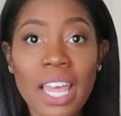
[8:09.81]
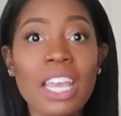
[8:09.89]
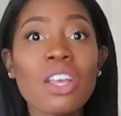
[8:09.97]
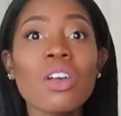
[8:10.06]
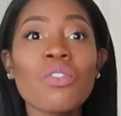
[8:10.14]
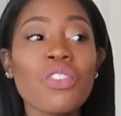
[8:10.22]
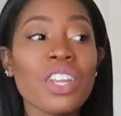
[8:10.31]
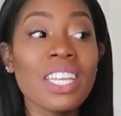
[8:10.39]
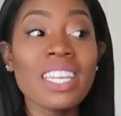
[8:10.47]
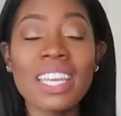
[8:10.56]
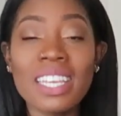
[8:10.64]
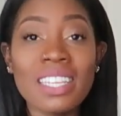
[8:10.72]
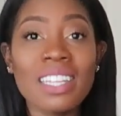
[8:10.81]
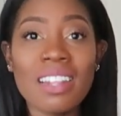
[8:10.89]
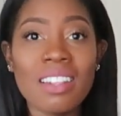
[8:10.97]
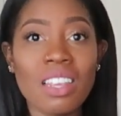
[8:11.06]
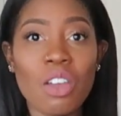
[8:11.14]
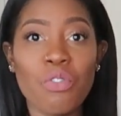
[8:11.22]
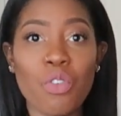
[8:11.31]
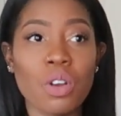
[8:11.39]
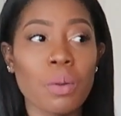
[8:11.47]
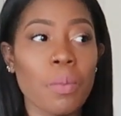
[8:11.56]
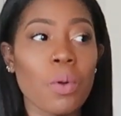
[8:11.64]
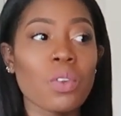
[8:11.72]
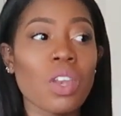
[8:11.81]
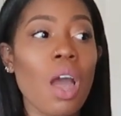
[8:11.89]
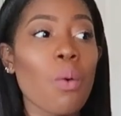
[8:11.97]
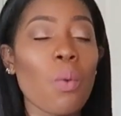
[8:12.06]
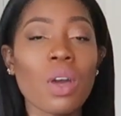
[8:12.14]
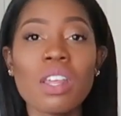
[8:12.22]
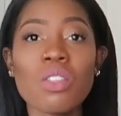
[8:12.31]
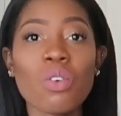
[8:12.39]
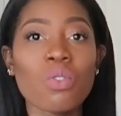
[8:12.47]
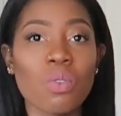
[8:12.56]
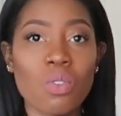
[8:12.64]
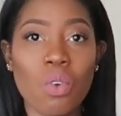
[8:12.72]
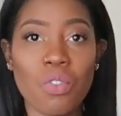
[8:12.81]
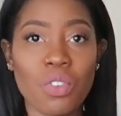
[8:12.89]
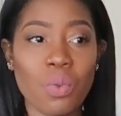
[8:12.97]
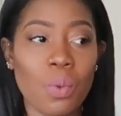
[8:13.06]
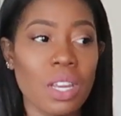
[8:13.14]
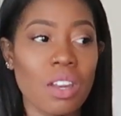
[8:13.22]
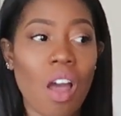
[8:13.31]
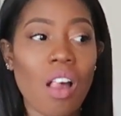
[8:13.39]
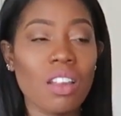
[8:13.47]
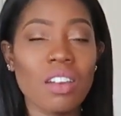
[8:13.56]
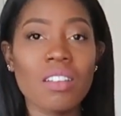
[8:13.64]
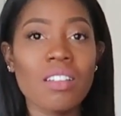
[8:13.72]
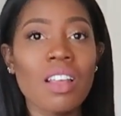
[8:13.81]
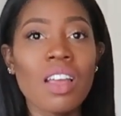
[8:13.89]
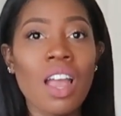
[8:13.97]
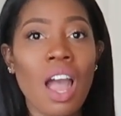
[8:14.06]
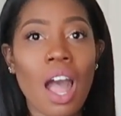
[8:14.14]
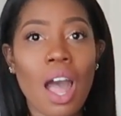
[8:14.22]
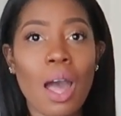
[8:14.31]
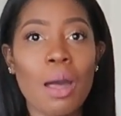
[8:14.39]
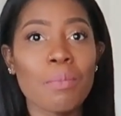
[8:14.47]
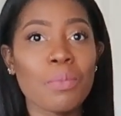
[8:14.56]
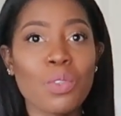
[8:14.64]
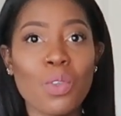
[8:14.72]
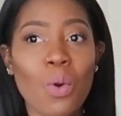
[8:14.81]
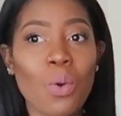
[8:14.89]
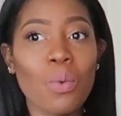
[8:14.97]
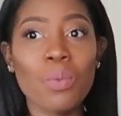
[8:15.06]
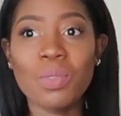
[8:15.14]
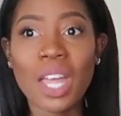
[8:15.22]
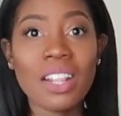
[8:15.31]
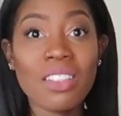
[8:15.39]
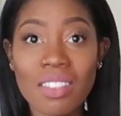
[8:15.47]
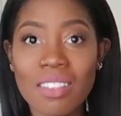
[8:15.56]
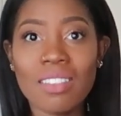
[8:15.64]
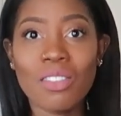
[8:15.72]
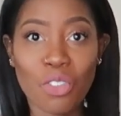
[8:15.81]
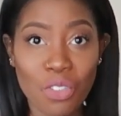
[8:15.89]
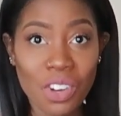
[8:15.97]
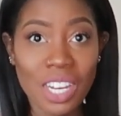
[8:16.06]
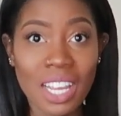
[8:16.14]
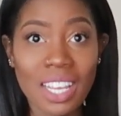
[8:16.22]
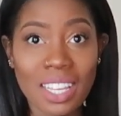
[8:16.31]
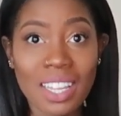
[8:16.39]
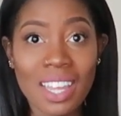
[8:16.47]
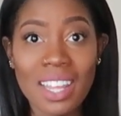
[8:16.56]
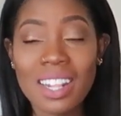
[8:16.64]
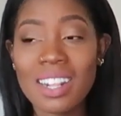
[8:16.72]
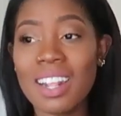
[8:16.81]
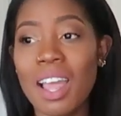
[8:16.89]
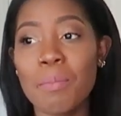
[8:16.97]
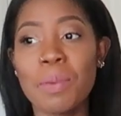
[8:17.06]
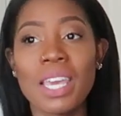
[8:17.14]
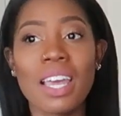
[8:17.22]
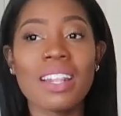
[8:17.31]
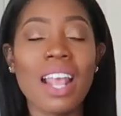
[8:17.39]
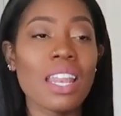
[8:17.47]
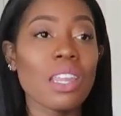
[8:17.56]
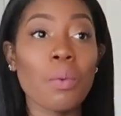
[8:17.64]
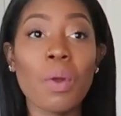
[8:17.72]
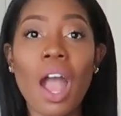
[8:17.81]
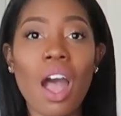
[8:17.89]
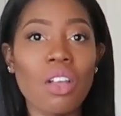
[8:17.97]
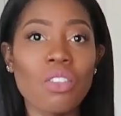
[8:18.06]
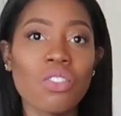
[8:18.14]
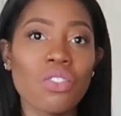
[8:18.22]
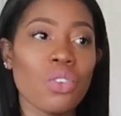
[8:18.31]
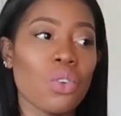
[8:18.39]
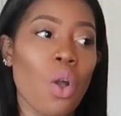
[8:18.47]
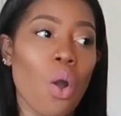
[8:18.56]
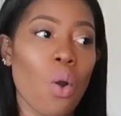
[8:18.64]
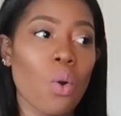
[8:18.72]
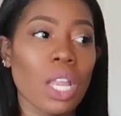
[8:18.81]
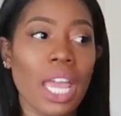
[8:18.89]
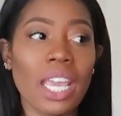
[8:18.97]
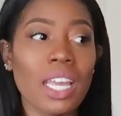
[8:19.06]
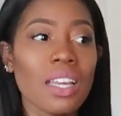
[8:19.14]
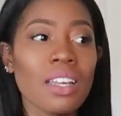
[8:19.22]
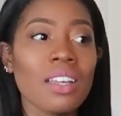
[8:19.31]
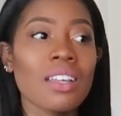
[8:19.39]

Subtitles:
like ridiculously affordable. Not one of those was over $20. So that's ridiculous, because anywhere else you go, like